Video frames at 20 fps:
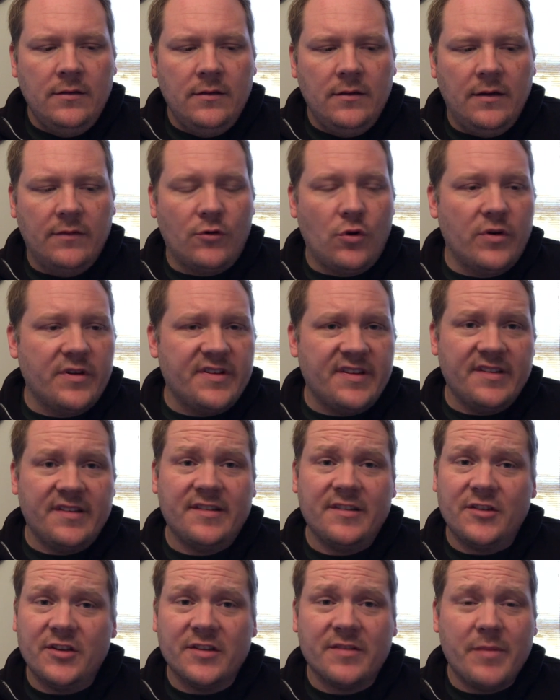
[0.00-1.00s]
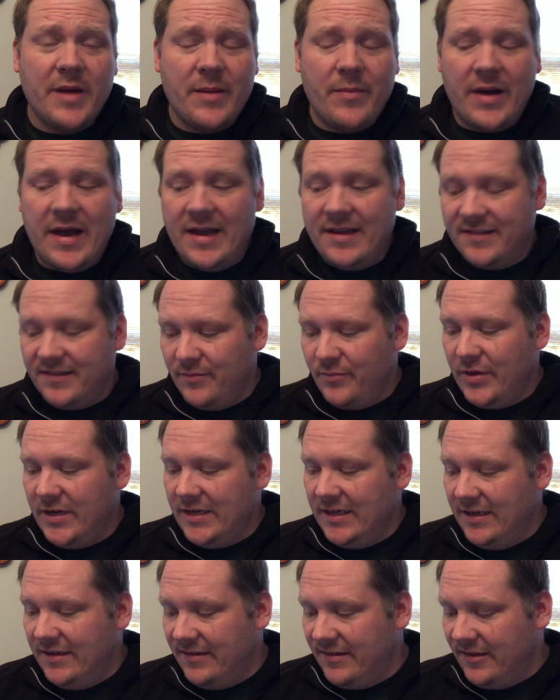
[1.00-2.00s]
Of course, this is just my biased
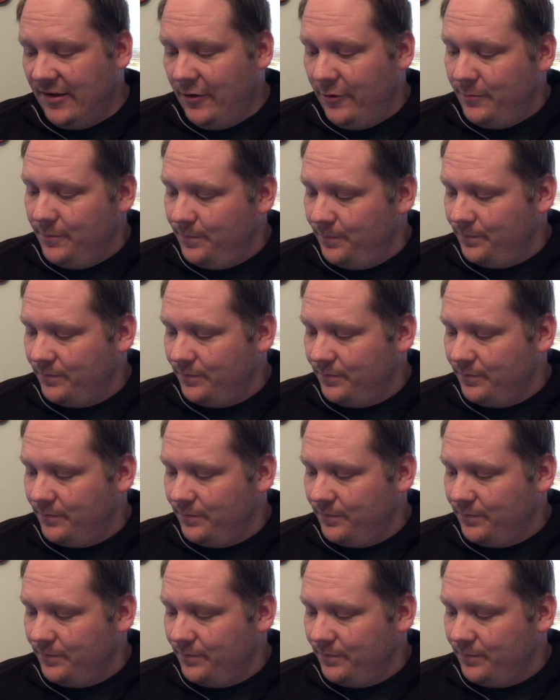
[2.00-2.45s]
opinion, so